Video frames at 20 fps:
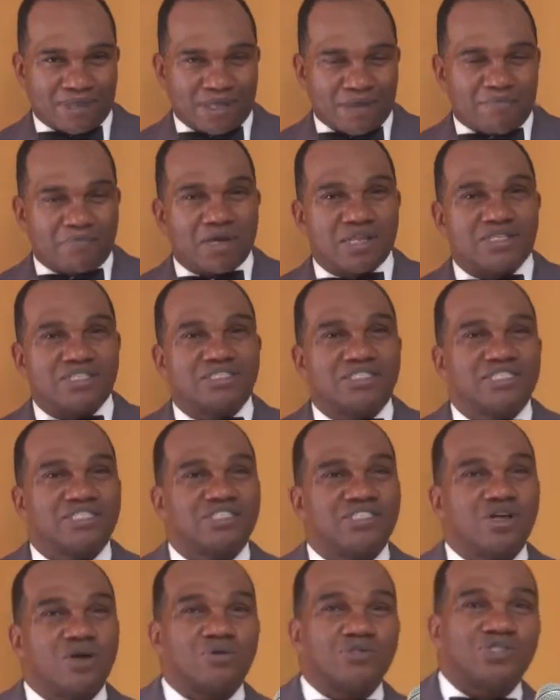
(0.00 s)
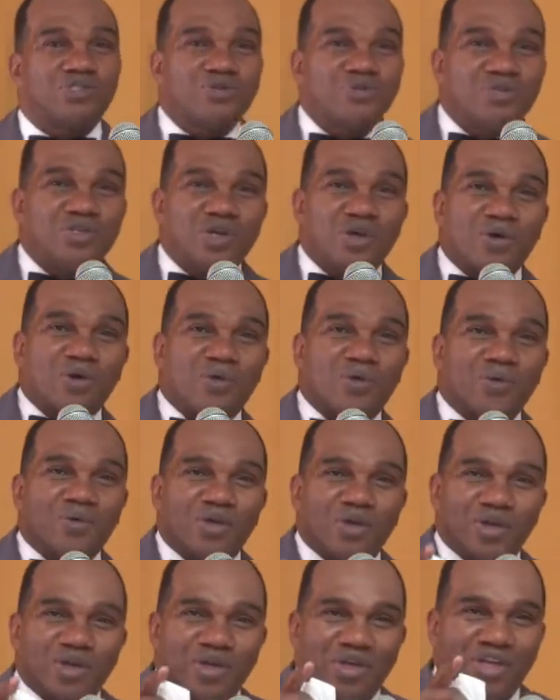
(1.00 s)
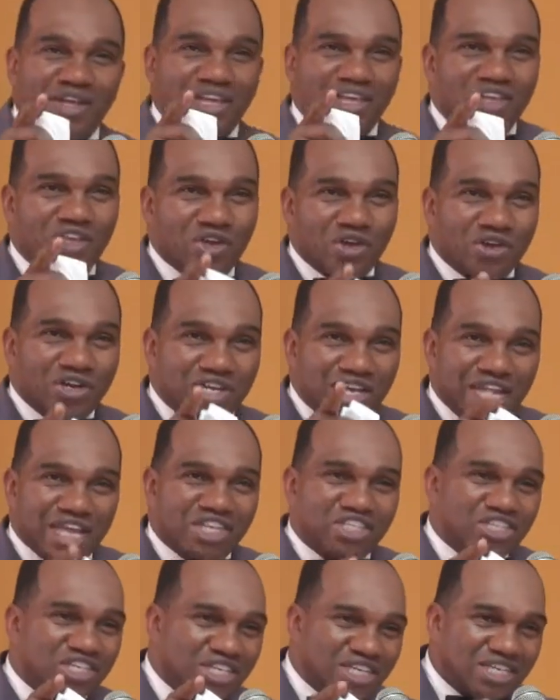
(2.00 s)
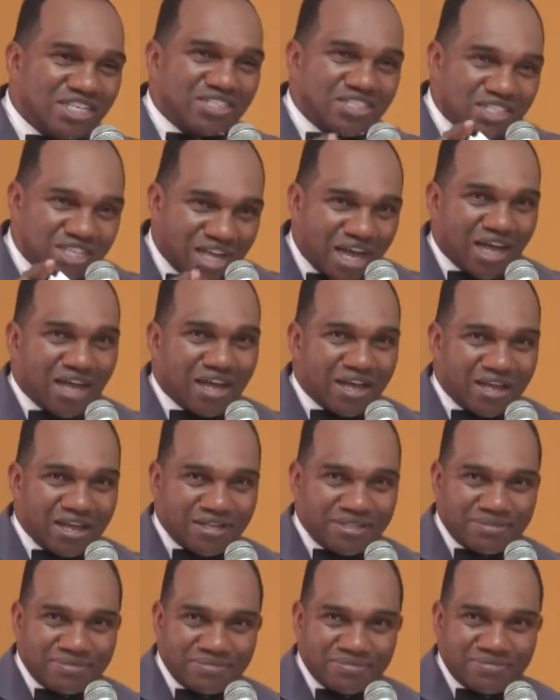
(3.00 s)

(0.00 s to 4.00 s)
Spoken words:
Brothers and sisters, don't you know your nature is God?